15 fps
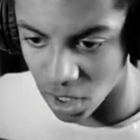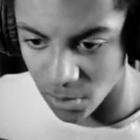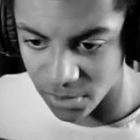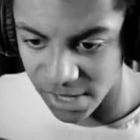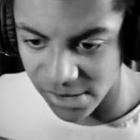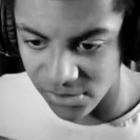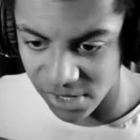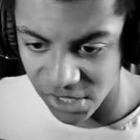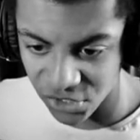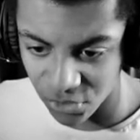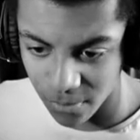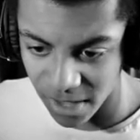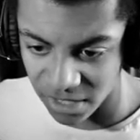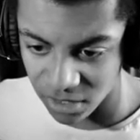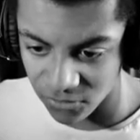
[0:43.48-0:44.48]
Yeah, we don't need
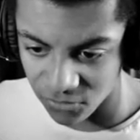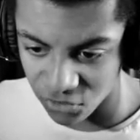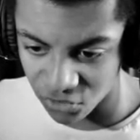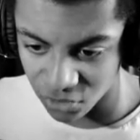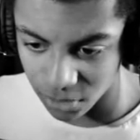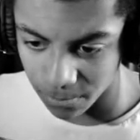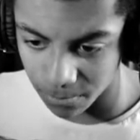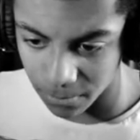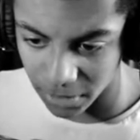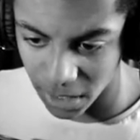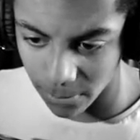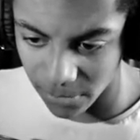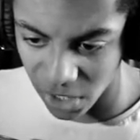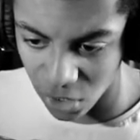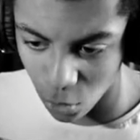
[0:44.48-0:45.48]
you, mate. You've just
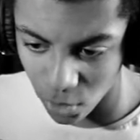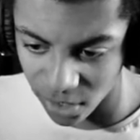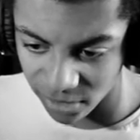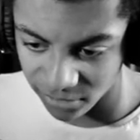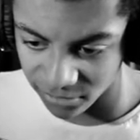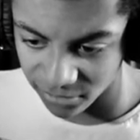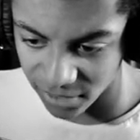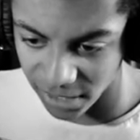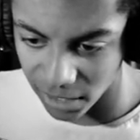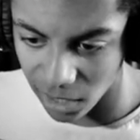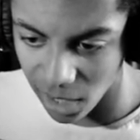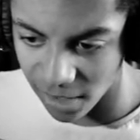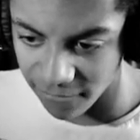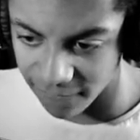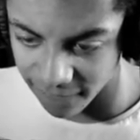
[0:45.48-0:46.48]
become an annoyance in
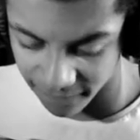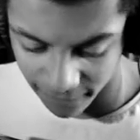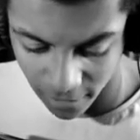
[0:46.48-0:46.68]
life.